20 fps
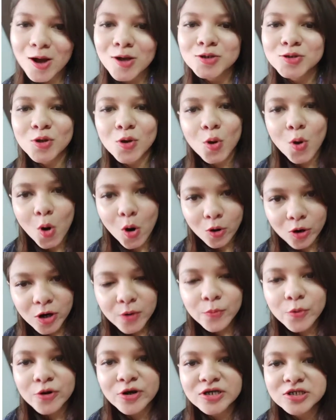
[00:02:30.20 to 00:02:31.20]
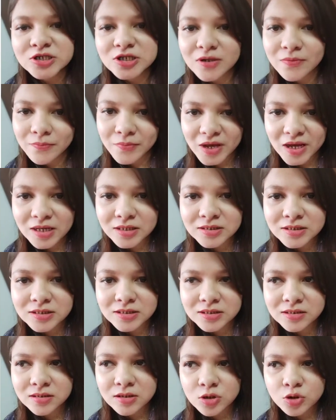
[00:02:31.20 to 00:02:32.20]
So corroboration
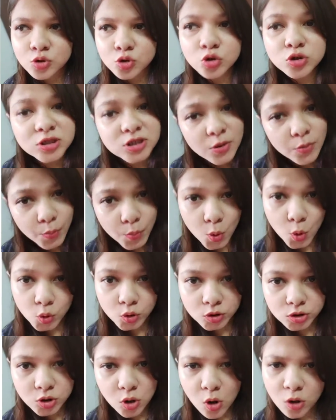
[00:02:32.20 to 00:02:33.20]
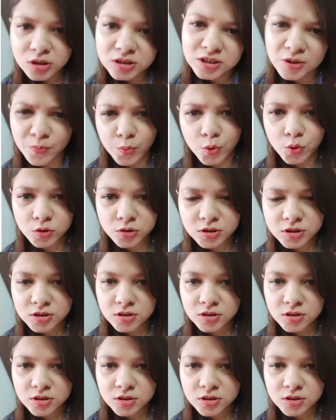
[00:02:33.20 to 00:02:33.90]
means to support or support